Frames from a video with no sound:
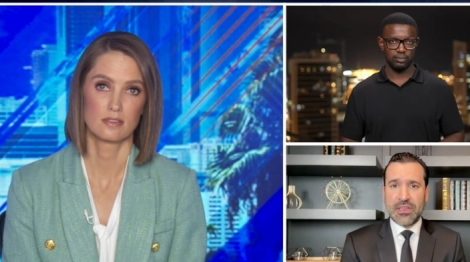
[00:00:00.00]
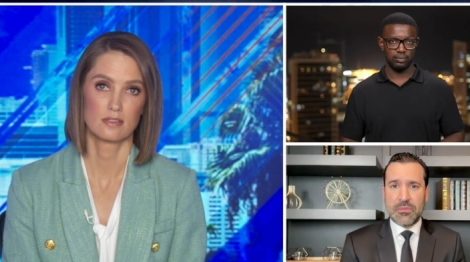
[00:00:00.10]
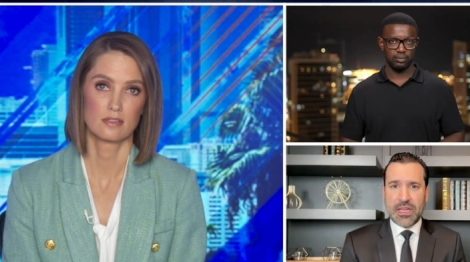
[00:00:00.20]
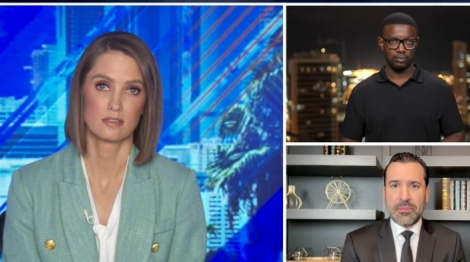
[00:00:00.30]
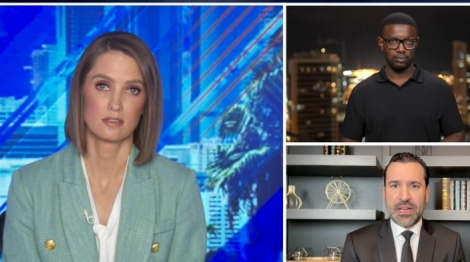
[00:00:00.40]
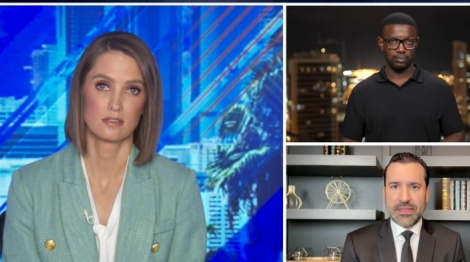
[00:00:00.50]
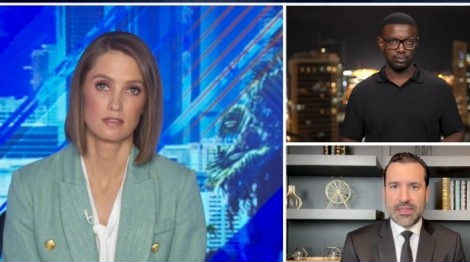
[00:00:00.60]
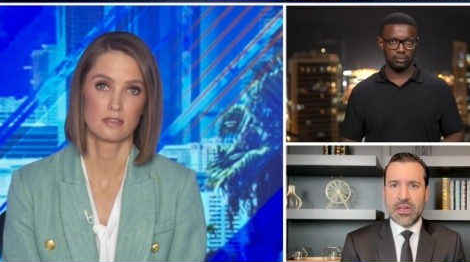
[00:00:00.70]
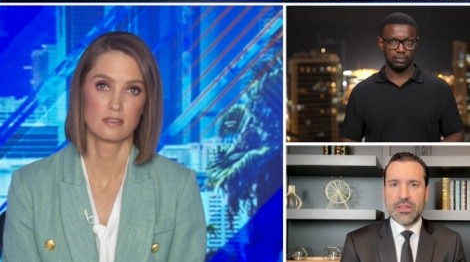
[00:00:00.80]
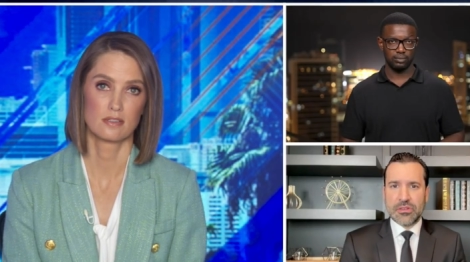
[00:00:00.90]
Speaker 1: in my
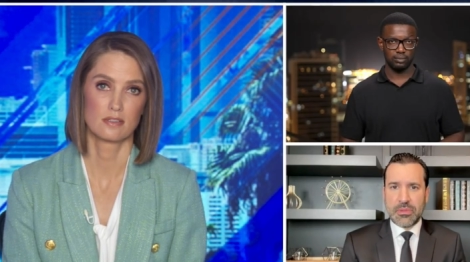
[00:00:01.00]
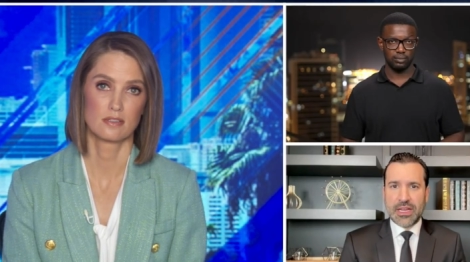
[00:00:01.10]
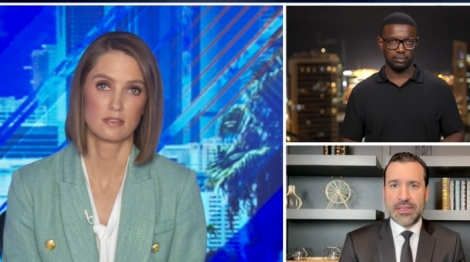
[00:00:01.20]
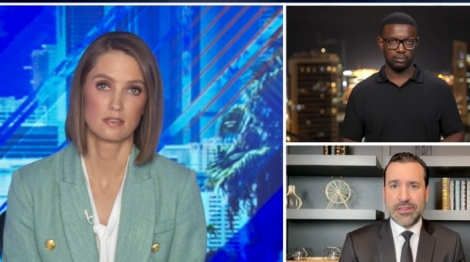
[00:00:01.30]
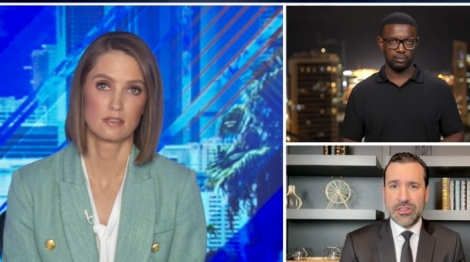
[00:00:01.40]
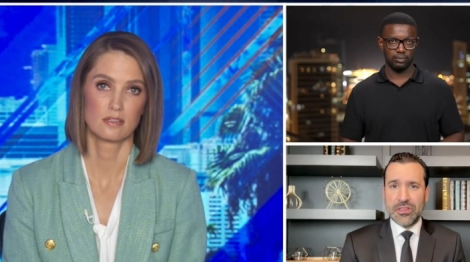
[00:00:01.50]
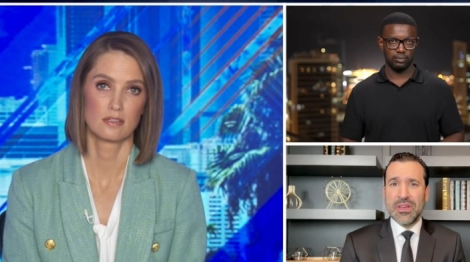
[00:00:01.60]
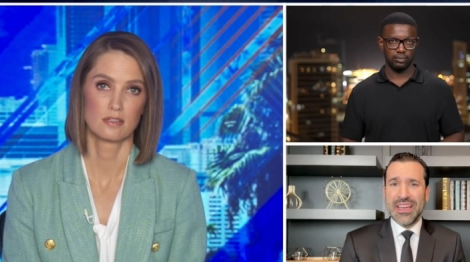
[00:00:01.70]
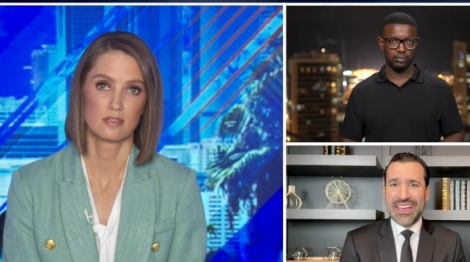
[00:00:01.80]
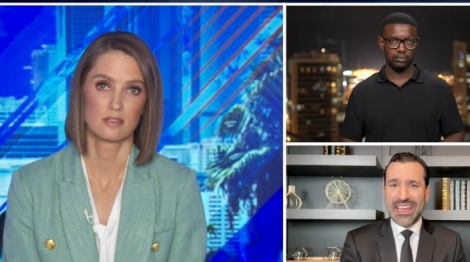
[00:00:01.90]
mind that Hunter Biden
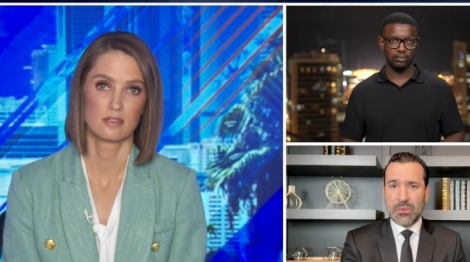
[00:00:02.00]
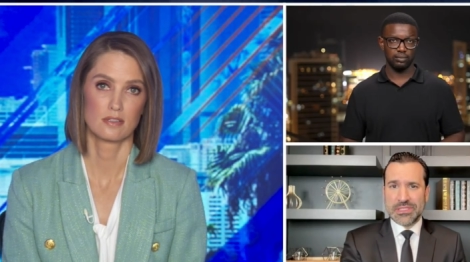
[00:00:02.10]
knew he